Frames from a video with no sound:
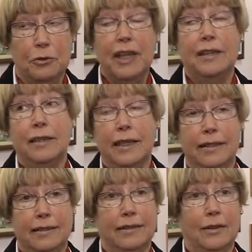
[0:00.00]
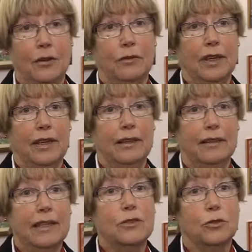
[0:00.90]
great need of
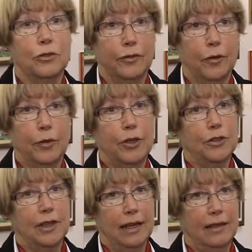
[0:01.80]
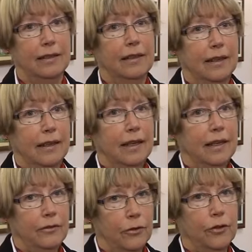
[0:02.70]
this sort of personnel
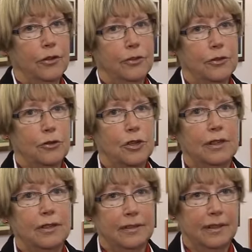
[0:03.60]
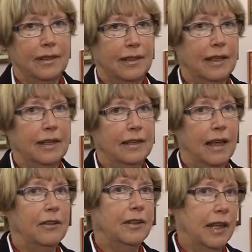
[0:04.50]
for the social
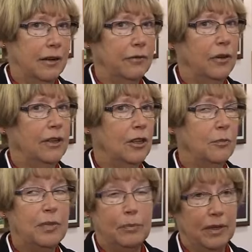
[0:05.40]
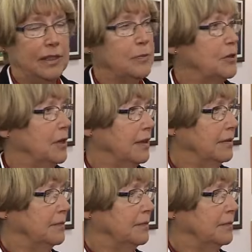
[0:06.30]
healthcare for elderly people especially.